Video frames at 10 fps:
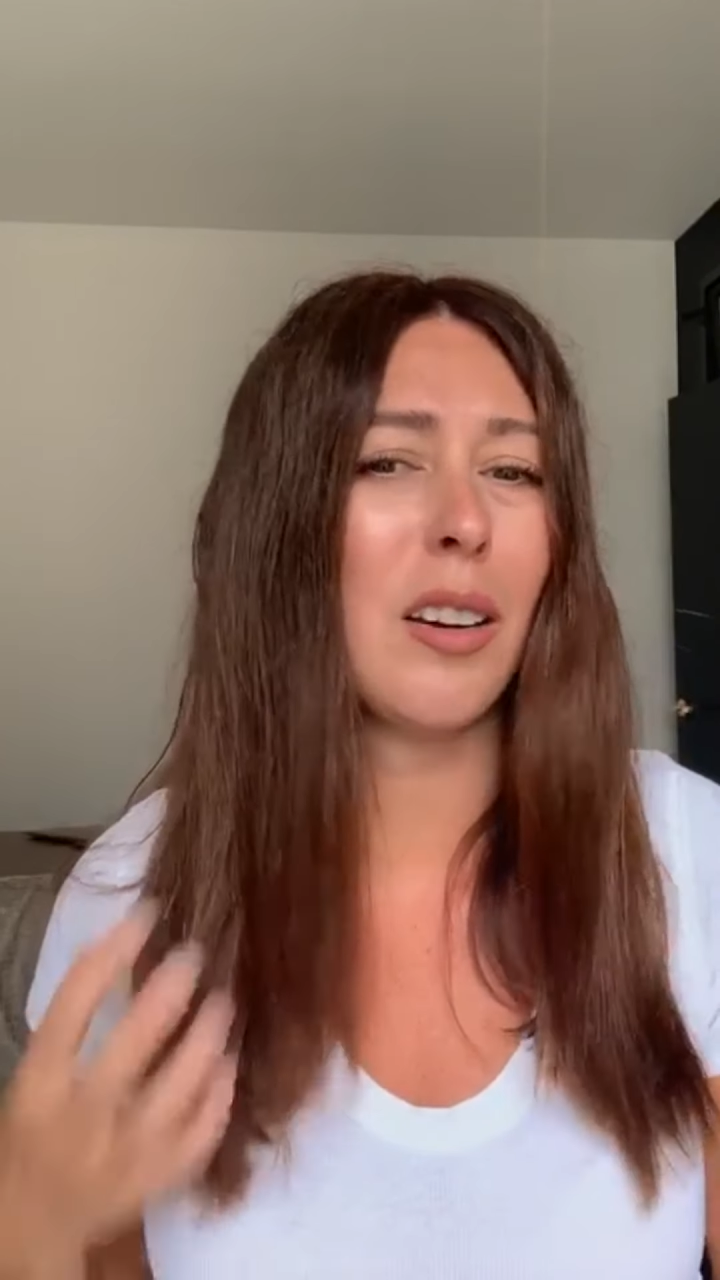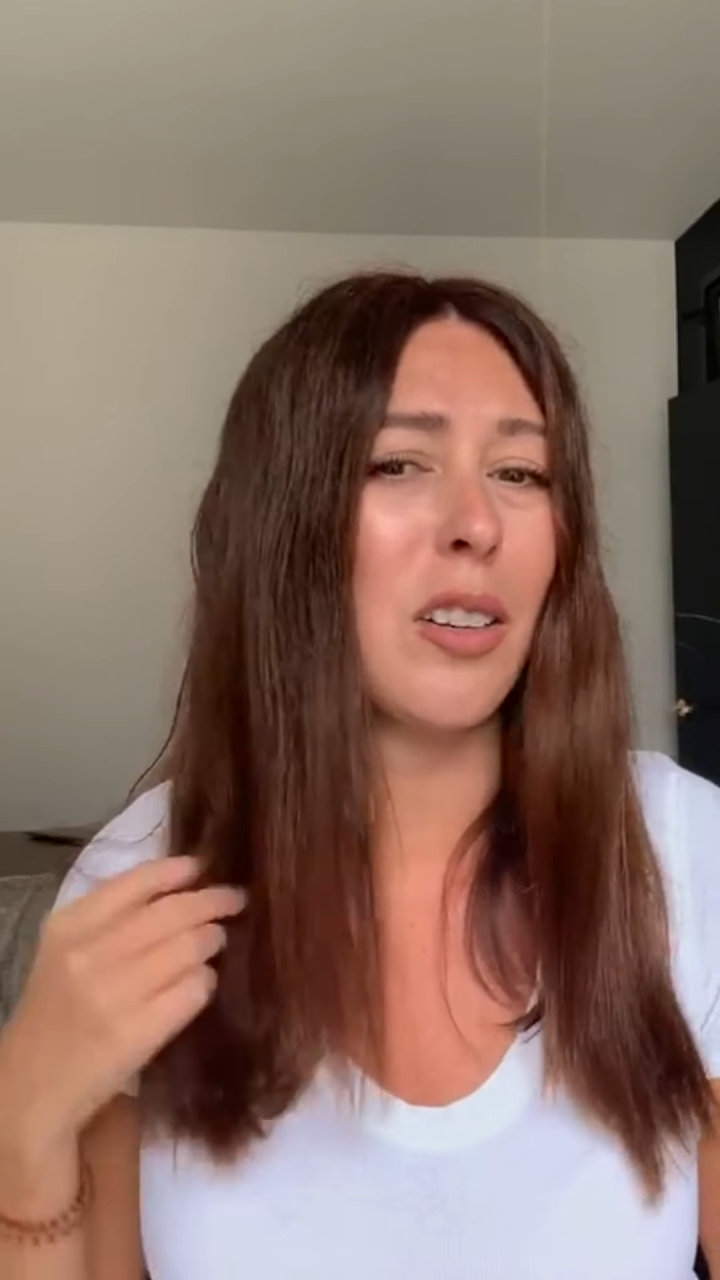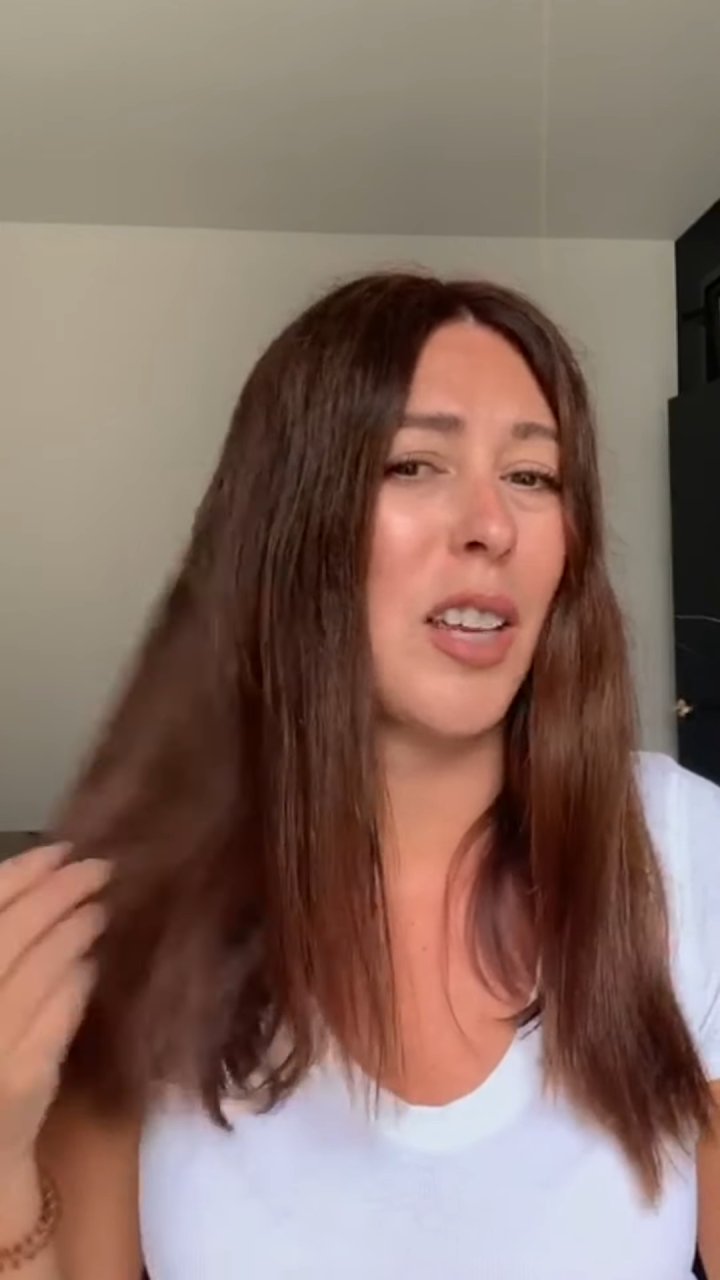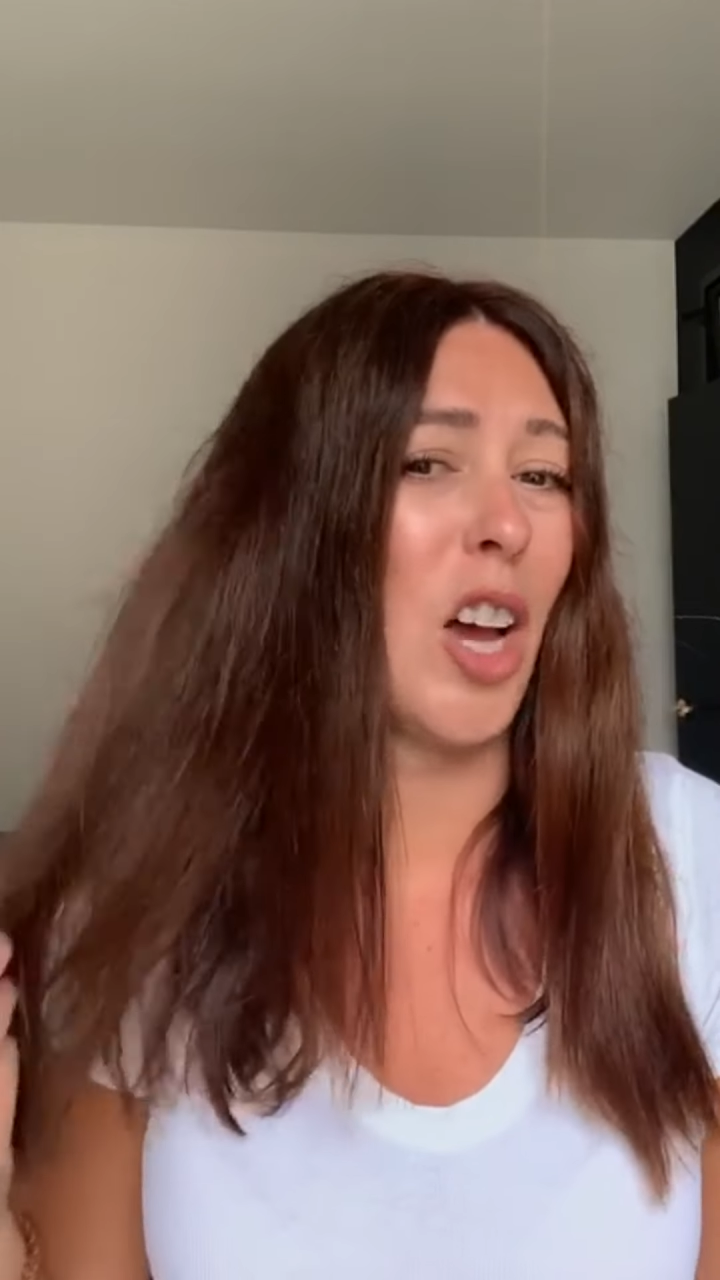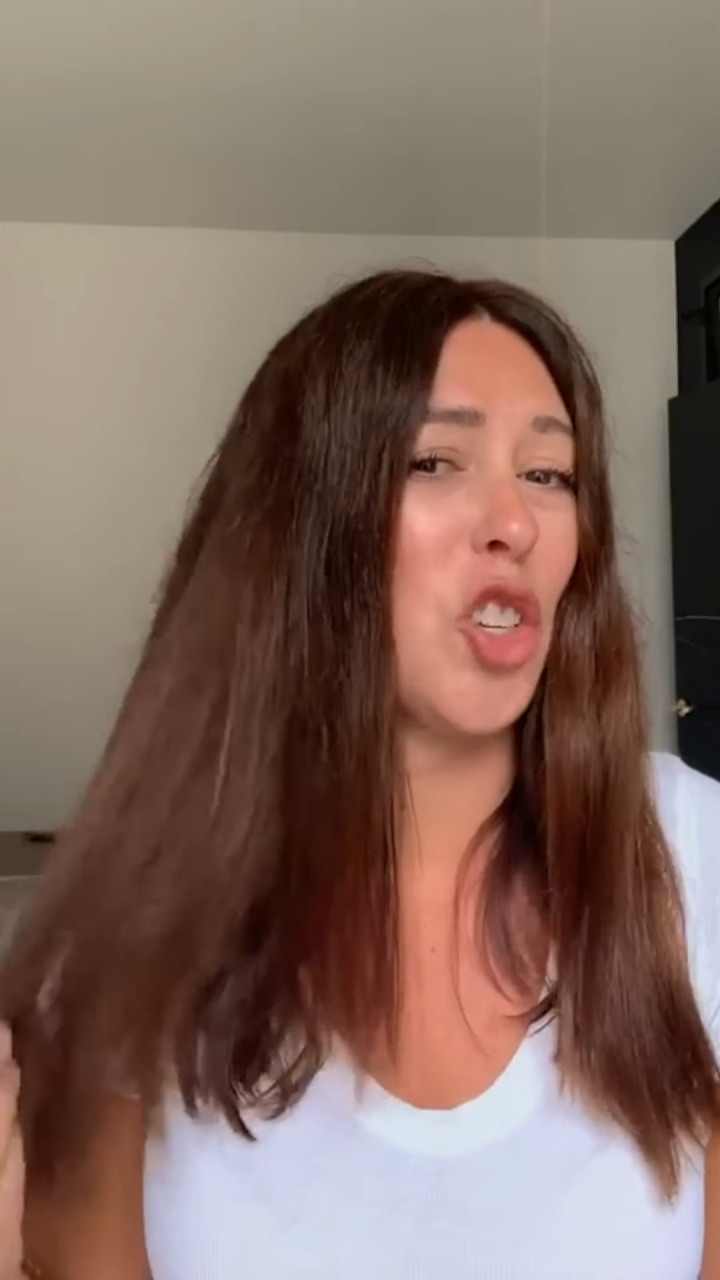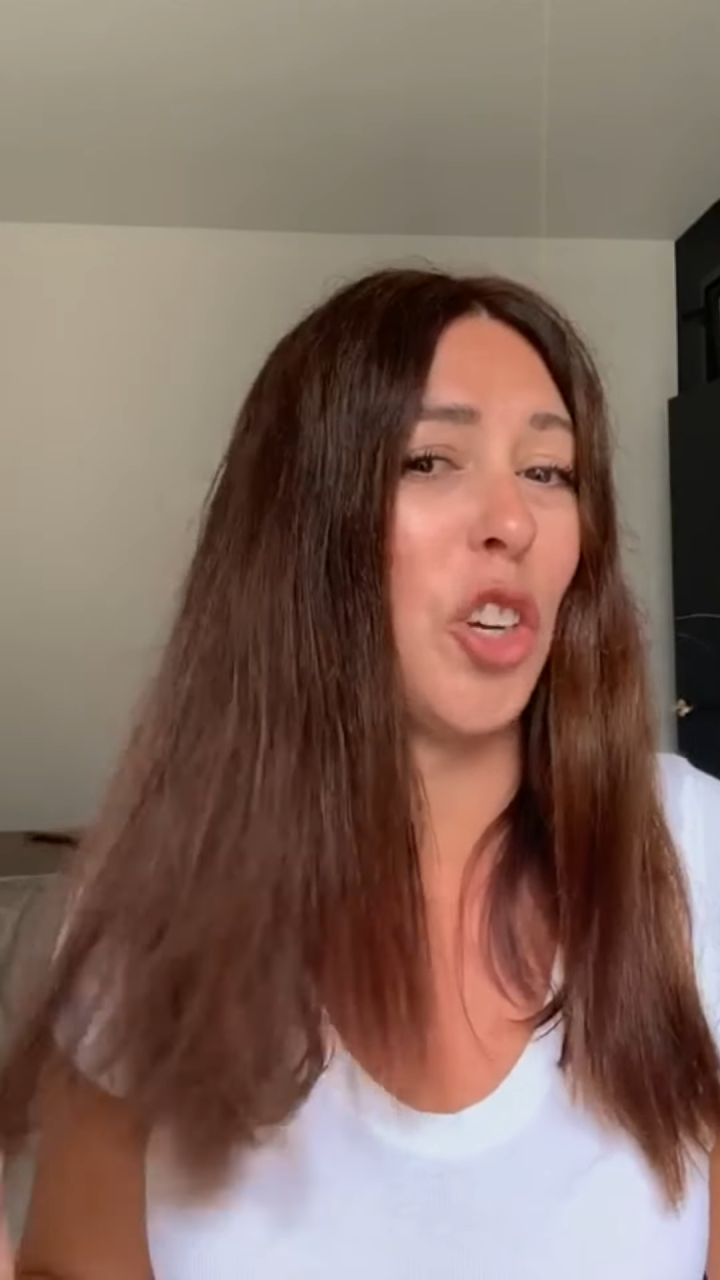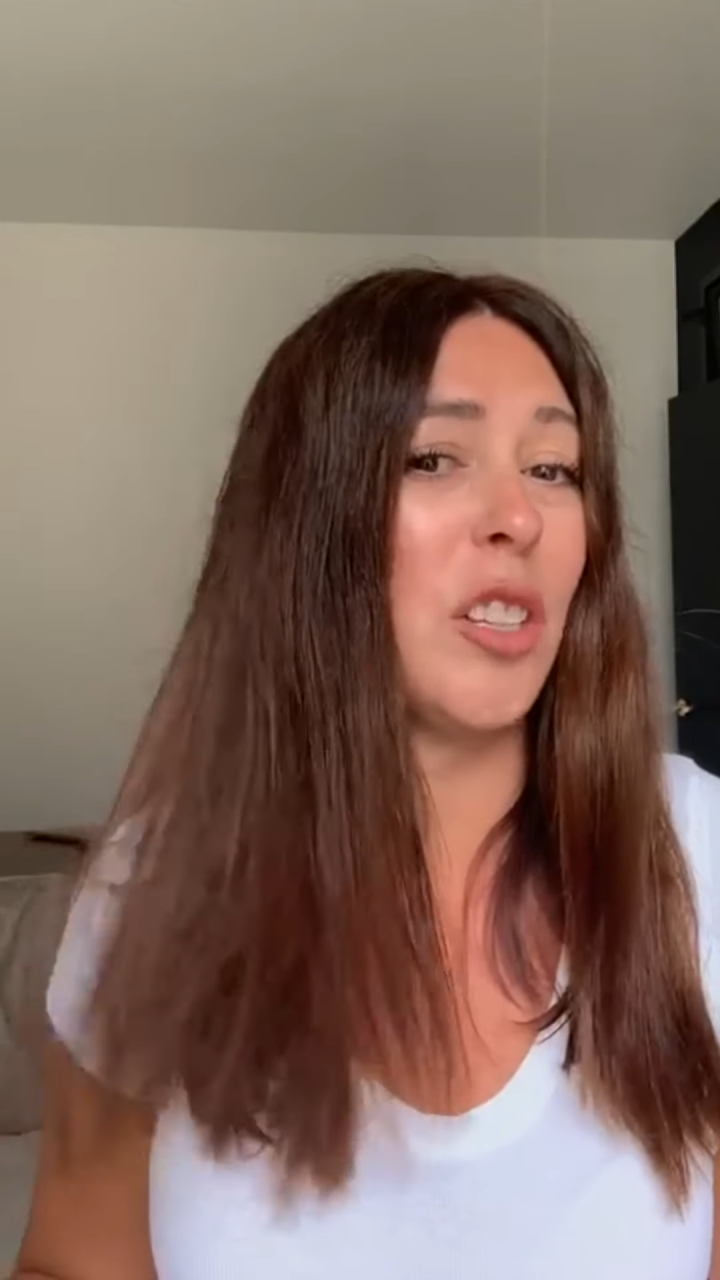because as you